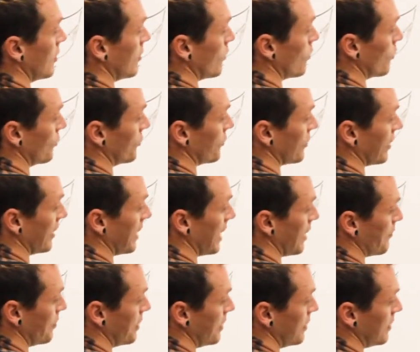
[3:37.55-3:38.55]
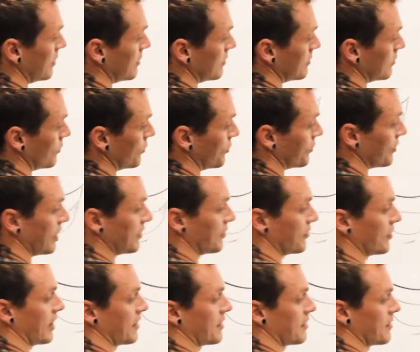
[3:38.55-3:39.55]
one side happy, one side
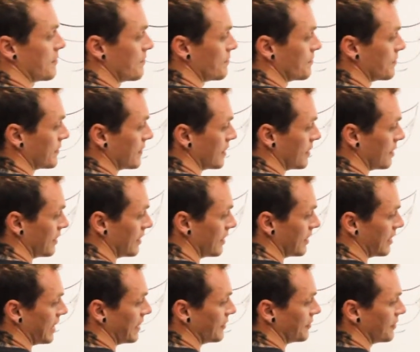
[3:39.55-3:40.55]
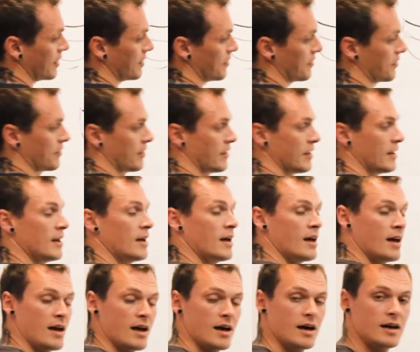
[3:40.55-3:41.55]
sad. Little line underneath,
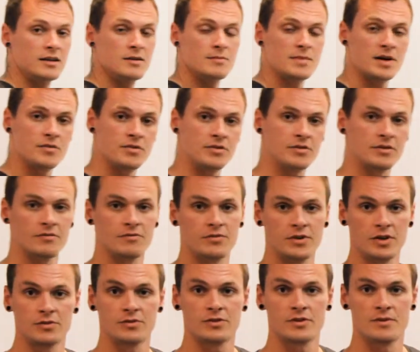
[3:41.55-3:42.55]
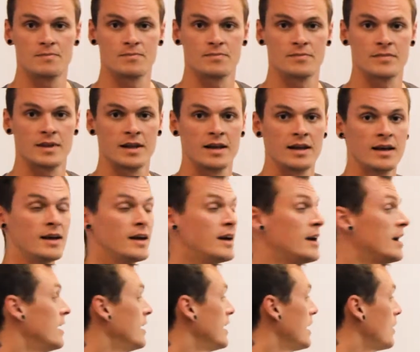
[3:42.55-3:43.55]
and your mouth is confused.
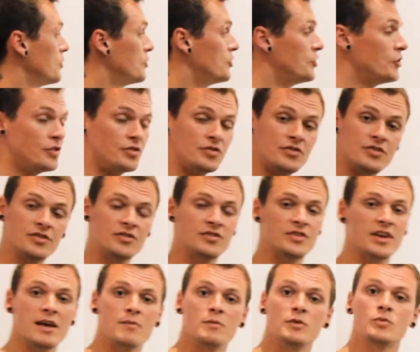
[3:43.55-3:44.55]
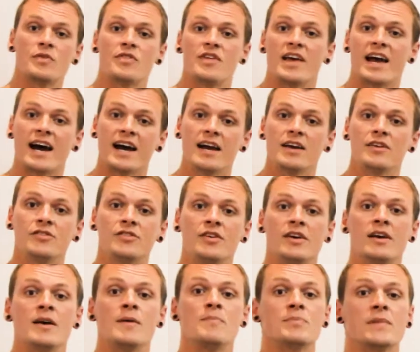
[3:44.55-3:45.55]
Now, just the same as with the
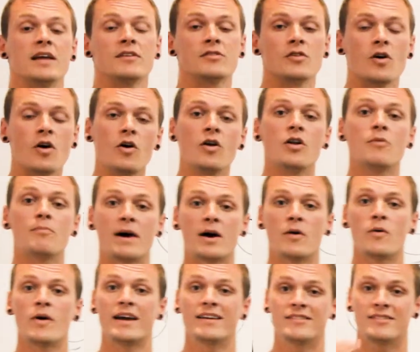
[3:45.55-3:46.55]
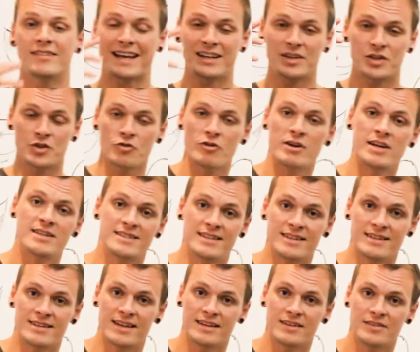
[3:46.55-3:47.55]
eyes, it's all about
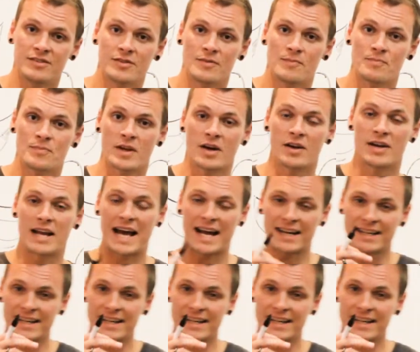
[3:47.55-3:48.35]
exaggerating things and adding